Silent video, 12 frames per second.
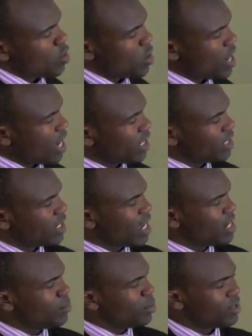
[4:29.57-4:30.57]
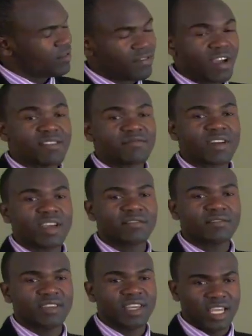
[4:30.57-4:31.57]
Or like
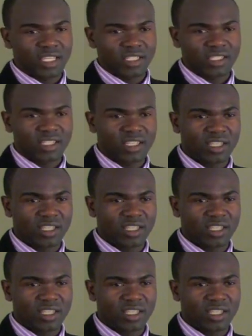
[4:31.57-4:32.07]
9.55 years.